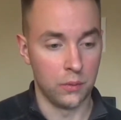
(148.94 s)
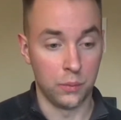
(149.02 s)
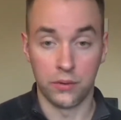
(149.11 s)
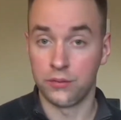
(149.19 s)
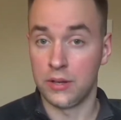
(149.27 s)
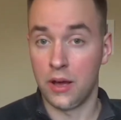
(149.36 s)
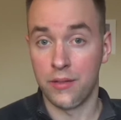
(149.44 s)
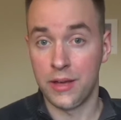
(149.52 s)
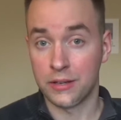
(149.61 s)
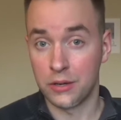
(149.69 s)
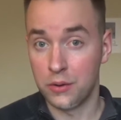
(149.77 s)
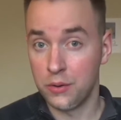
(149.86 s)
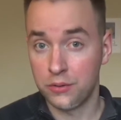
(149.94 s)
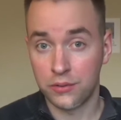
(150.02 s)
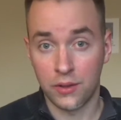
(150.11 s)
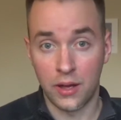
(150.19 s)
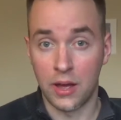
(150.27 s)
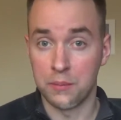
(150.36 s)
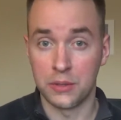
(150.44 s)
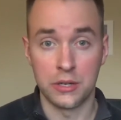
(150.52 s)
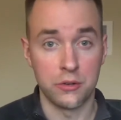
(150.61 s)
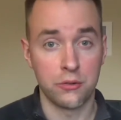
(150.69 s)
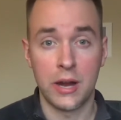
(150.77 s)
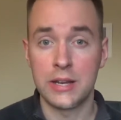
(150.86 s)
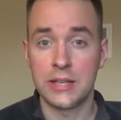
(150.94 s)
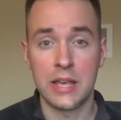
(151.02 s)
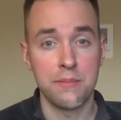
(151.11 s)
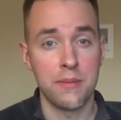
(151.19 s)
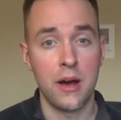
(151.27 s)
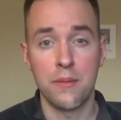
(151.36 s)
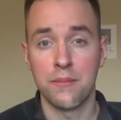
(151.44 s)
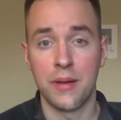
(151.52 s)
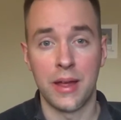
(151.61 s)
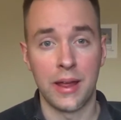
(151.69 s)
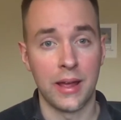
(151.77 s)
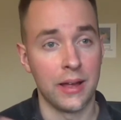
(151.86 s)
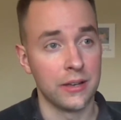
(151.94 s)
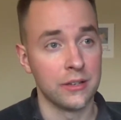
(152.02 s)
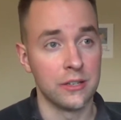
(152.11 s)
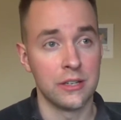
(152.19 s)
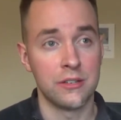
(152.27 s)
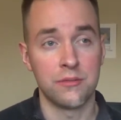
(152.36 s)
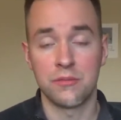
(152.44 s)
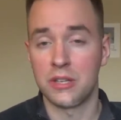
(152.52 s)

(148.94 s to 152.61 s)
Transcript: We'll see how that goes. I'm gonna try to keep up and